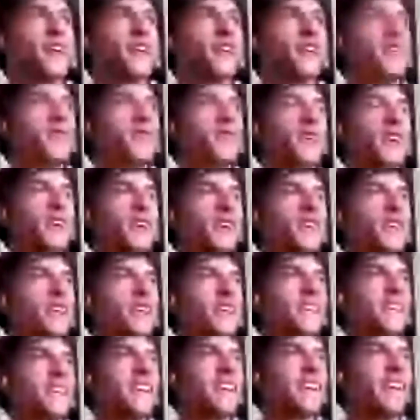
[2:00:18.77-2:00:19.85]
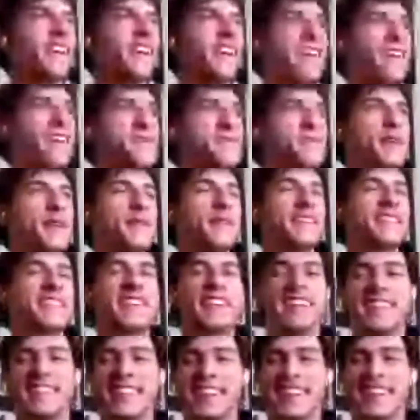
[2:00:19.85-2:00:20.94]
work at pretty much any
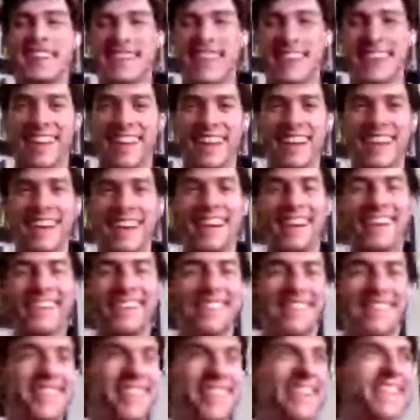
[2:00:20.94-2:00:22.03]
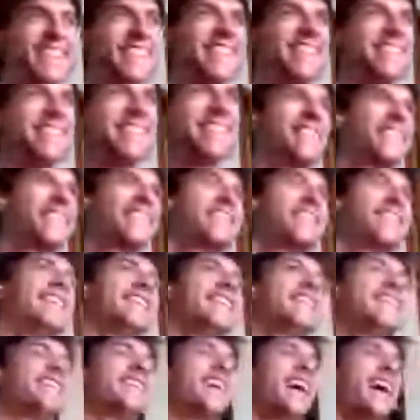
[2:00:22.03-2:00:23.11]
chance that they got. So
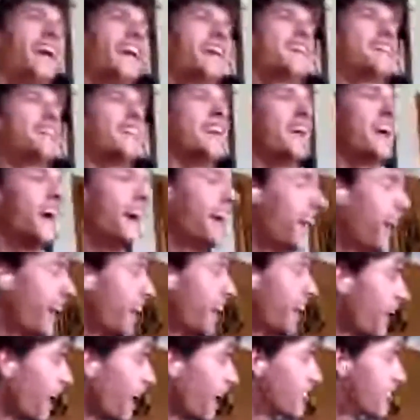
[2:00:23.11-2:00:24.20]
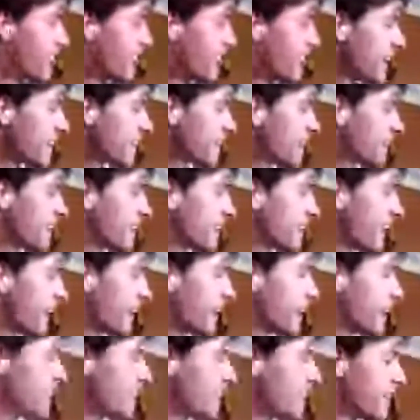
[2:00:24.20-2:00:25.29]
I think that
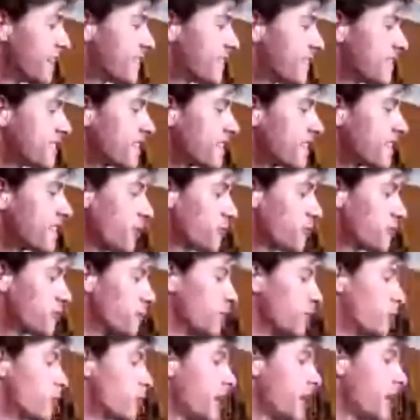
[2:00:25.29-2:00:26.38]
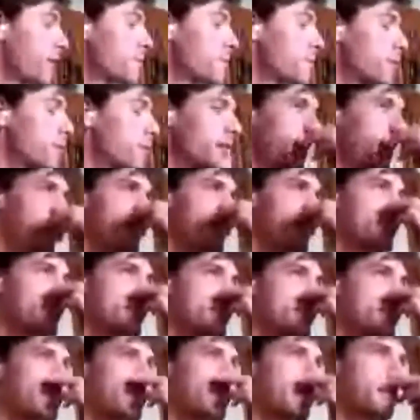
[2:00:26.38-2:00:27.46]
this is coming from the right
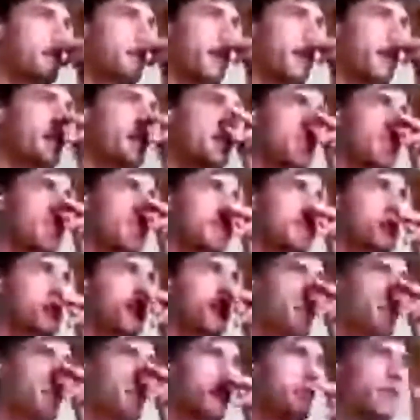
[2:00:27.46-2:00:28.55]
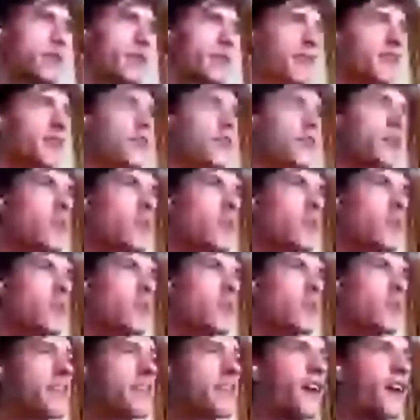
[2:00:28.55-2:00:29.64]
place, because it's
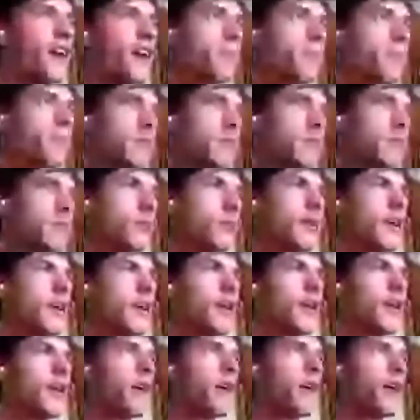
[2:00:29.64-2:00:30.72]
wanting to help people